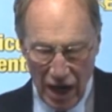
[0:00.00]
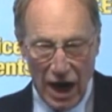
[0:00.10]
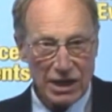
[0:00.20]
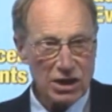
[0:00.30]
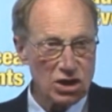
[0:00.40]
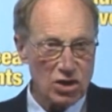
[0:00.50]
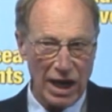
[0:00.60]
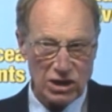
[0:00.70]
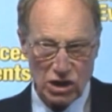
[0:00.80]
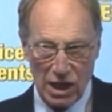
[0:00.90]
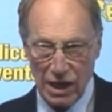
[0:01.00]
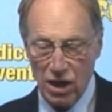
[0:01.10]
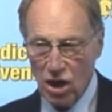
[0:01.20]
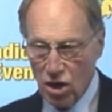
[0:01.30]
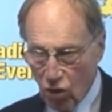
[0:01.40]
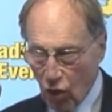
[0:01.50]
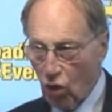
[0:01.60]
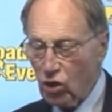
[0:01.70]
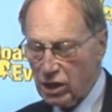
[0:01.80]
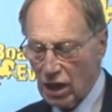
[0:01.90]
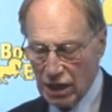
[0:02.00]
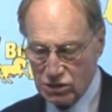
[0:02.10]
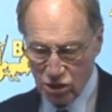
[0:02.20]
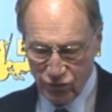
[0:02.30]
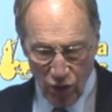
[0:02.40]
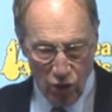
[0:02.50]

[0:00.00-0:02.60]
I congratulate the organisers for